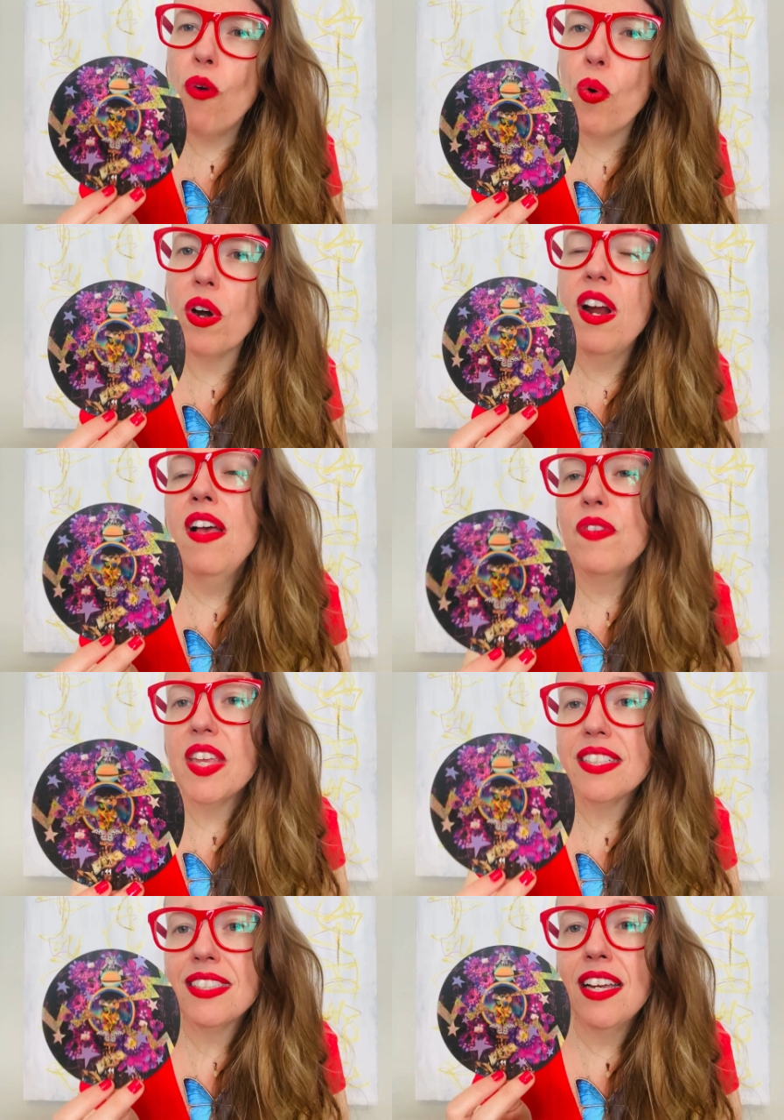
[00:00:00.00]
for
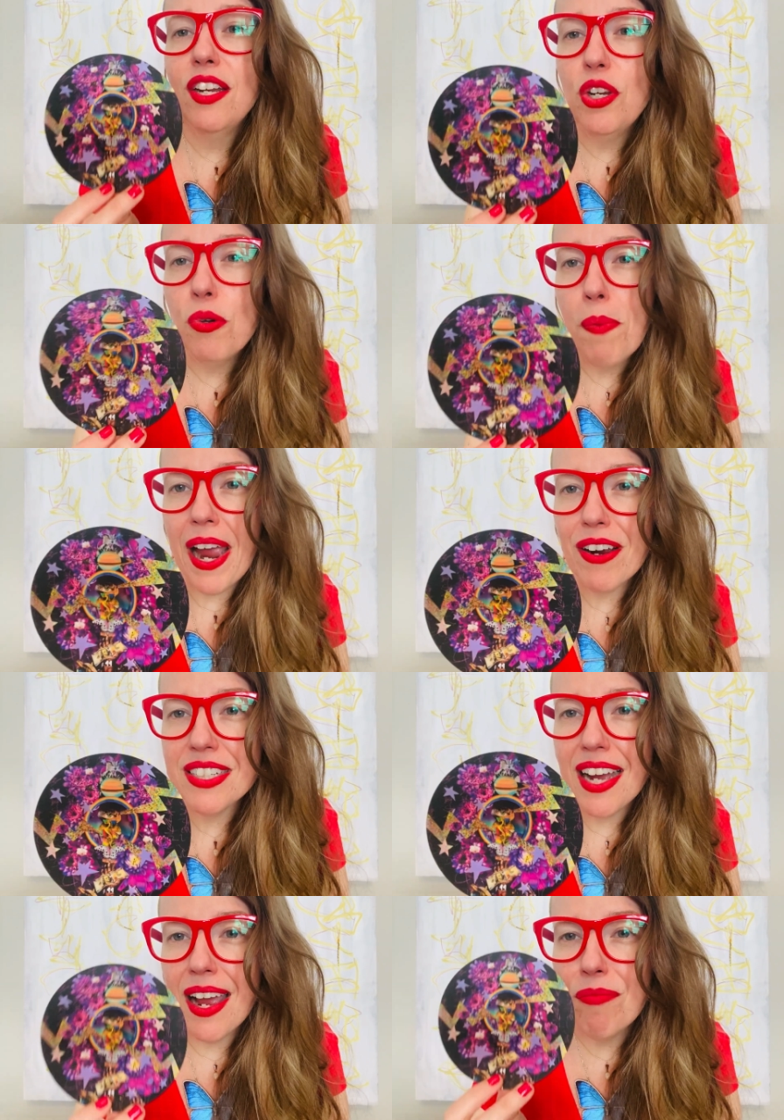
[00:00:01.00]
this new
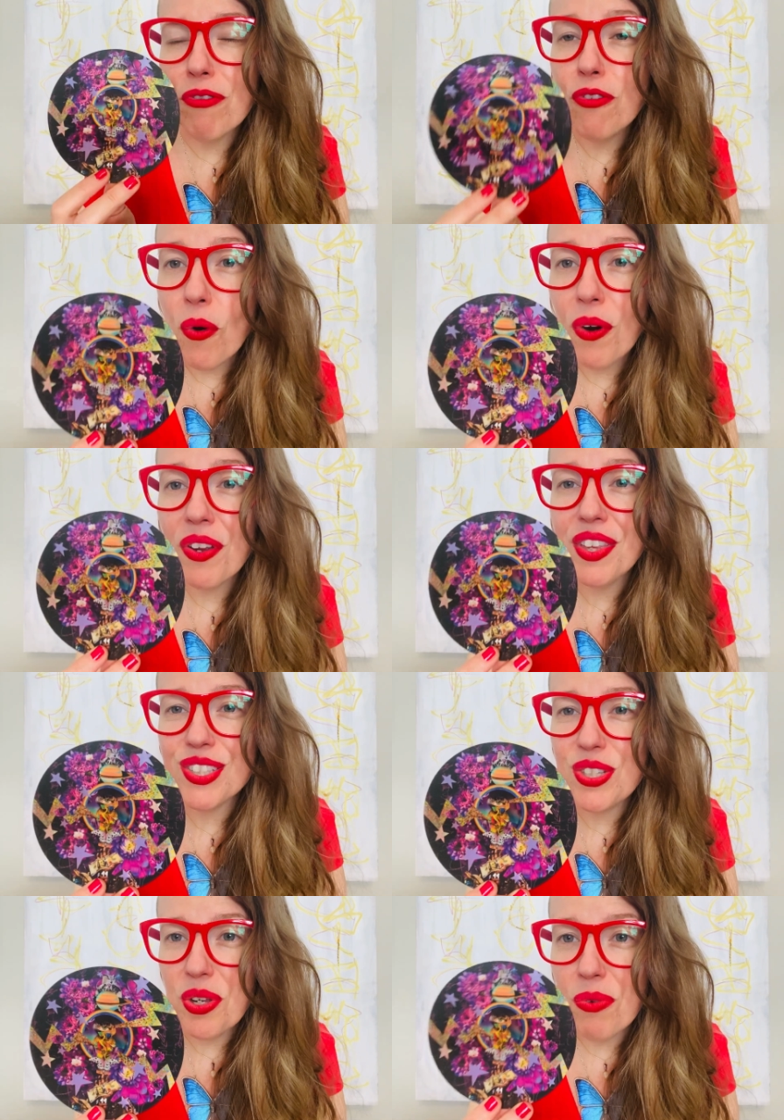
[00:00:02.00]
paradigm, for
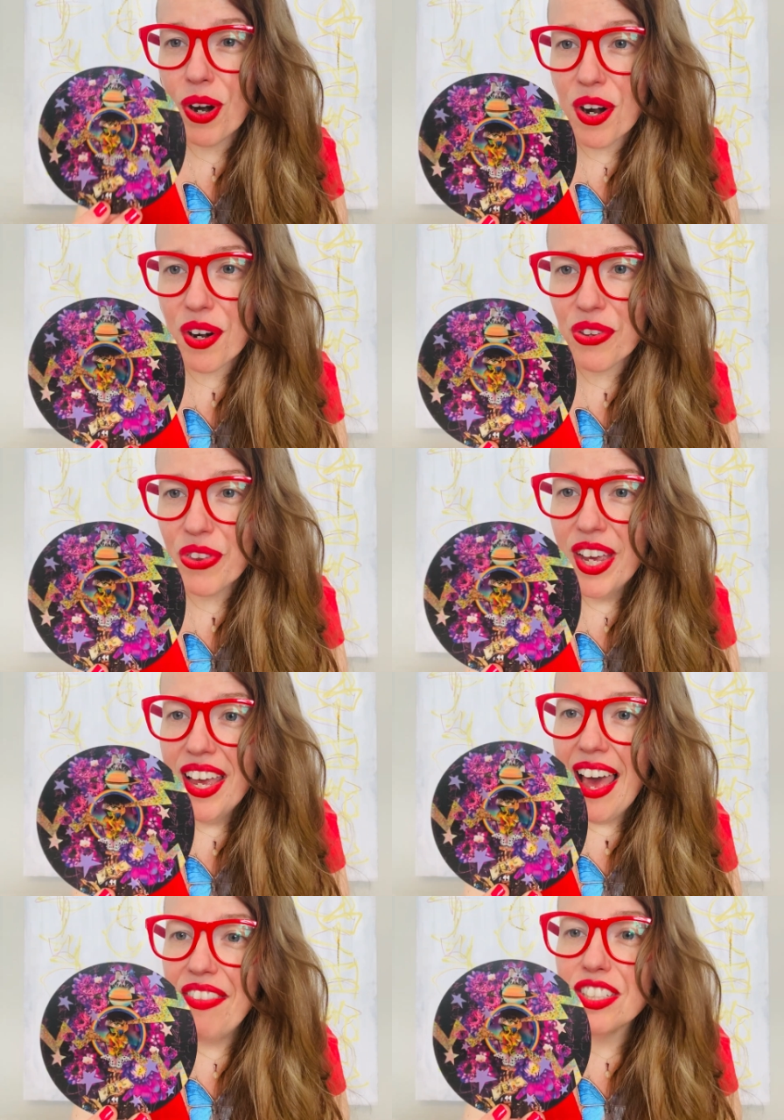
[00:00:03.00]
this new earth.
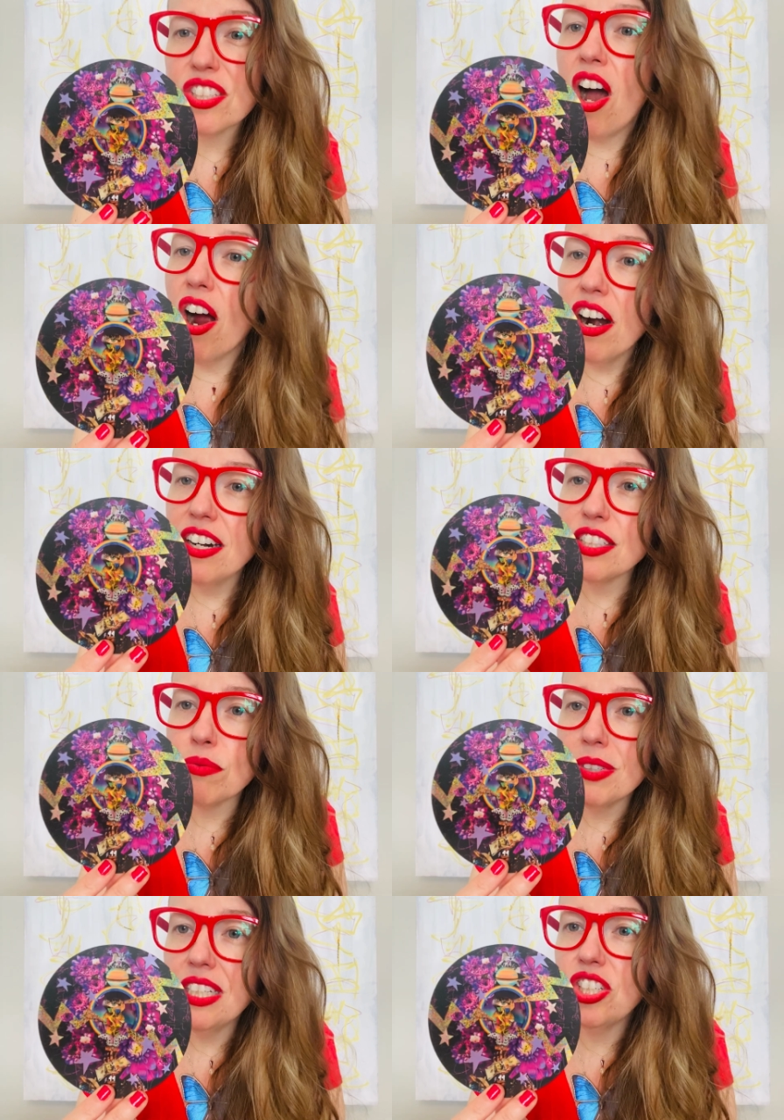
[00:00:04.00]
And this card
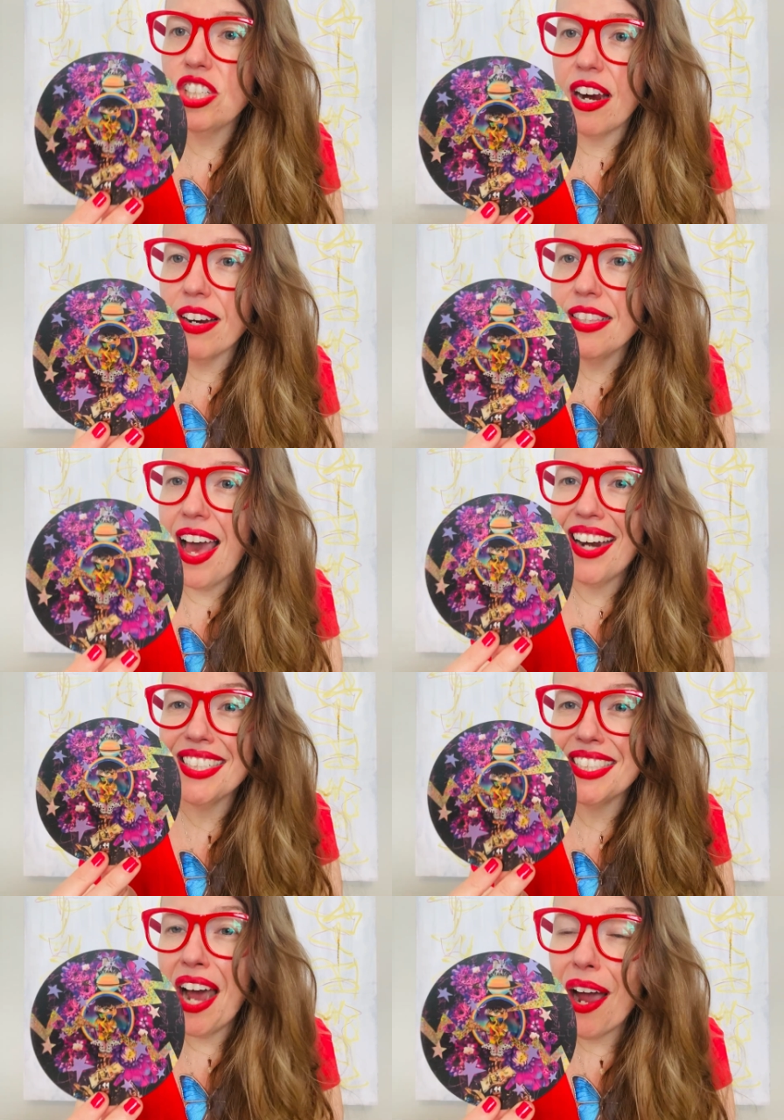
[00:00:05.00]
is really sharing that.
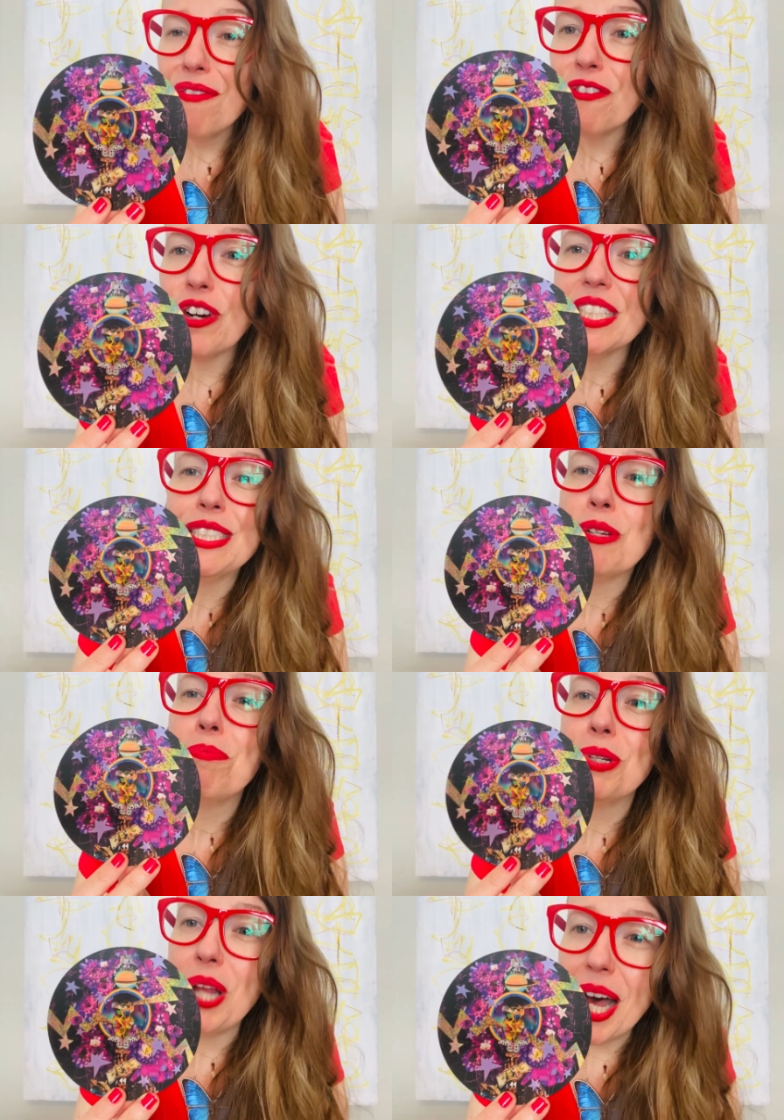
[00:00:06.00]
It's time for us to
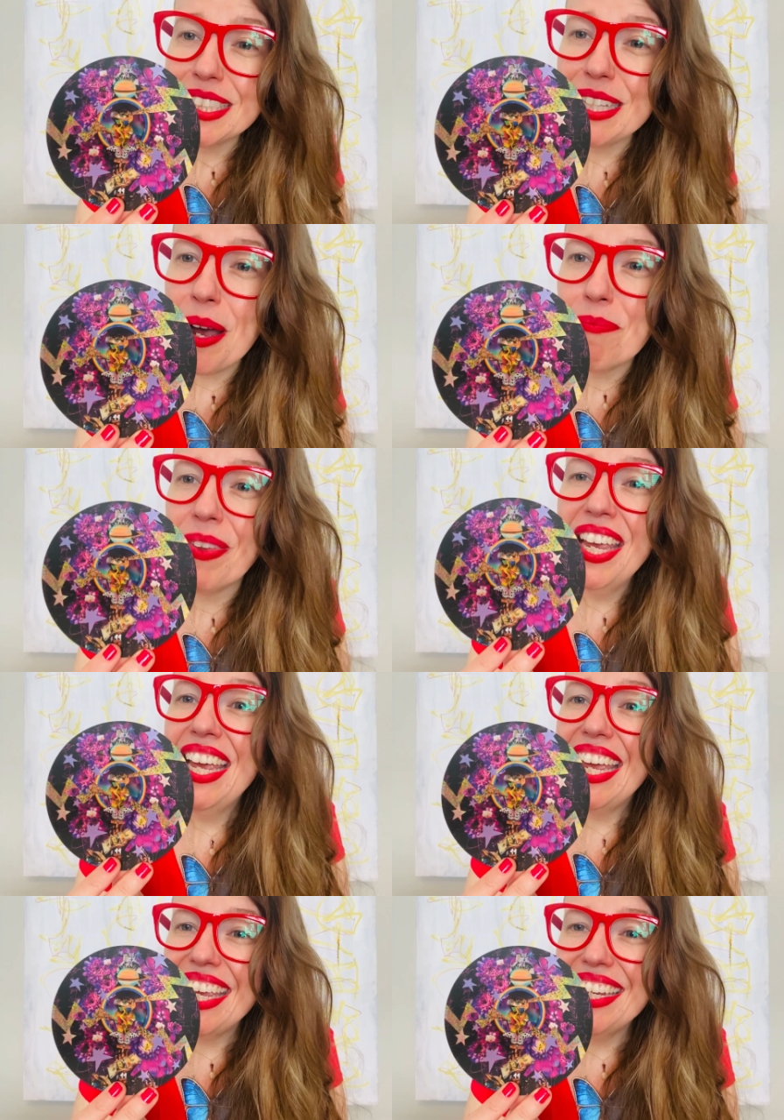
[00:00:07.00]
blossom
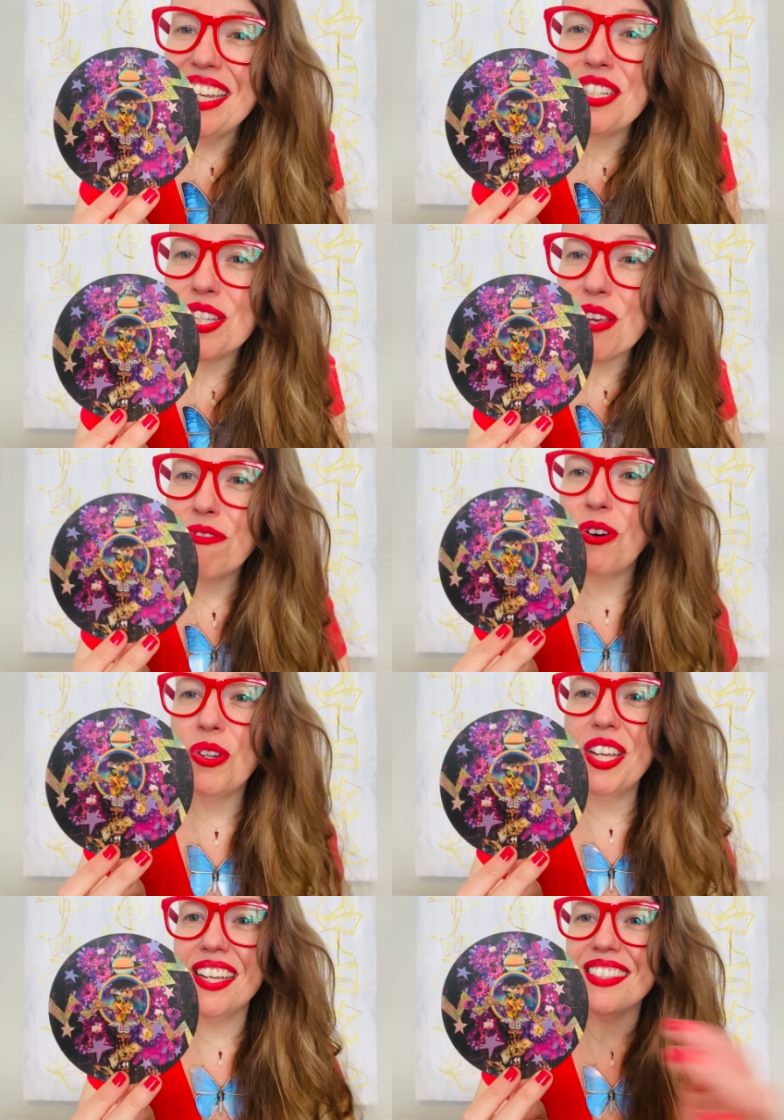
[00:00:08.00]
into the
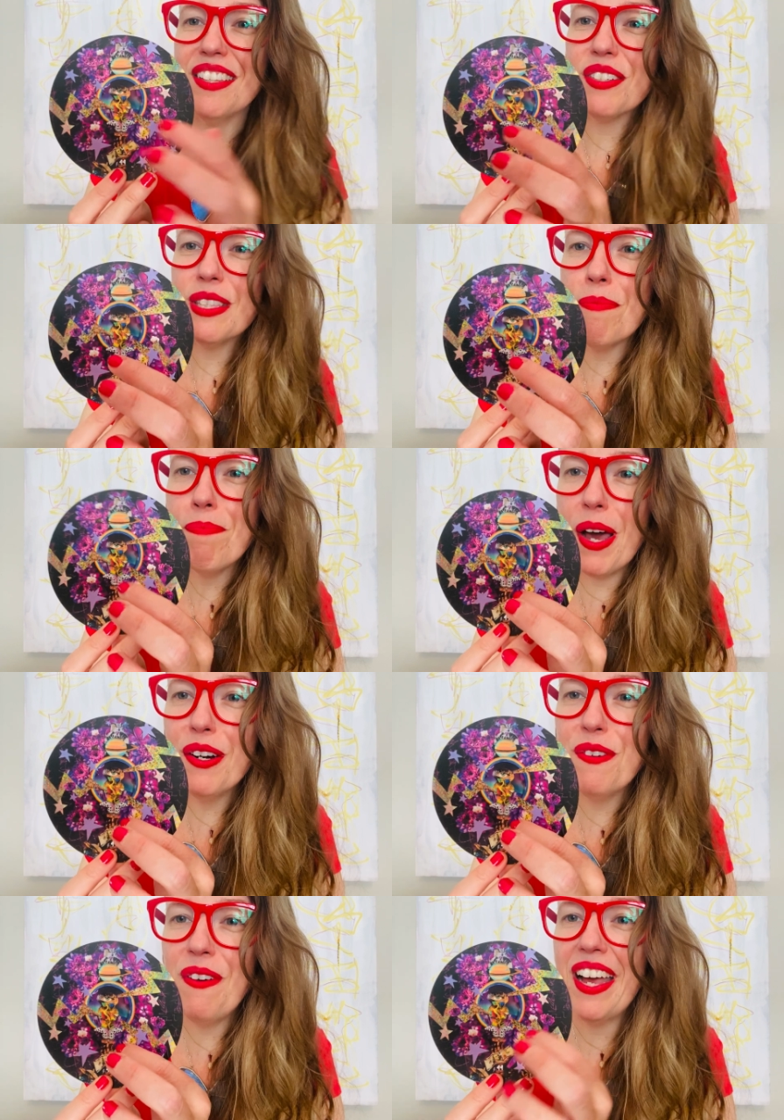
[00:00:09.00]
fullness. There's the
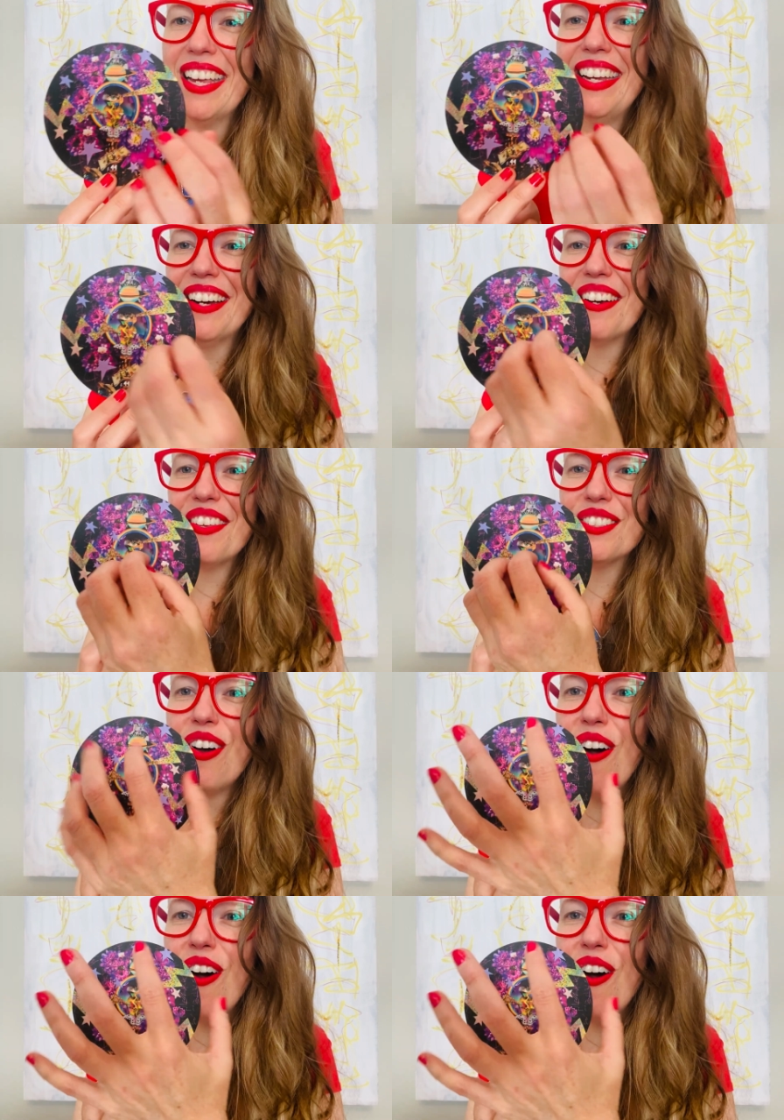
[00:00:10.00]
butterfly here. There's